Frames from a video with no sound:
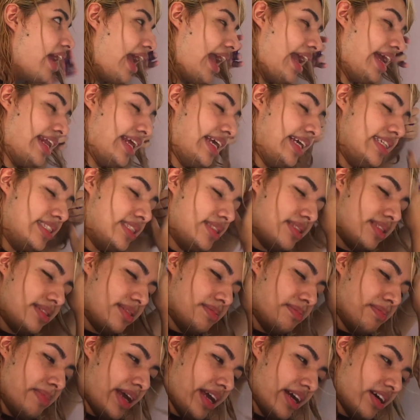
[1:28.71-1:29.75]
And it
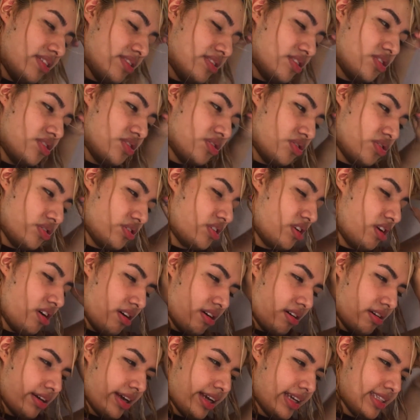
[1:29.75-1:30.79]
smells
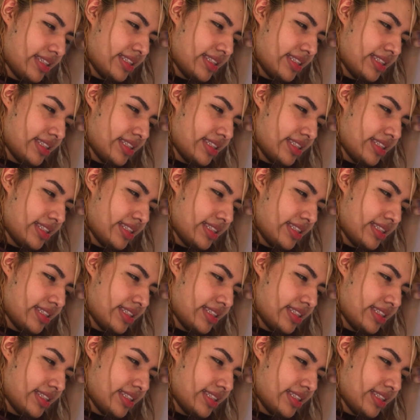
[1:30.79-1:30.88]
strong.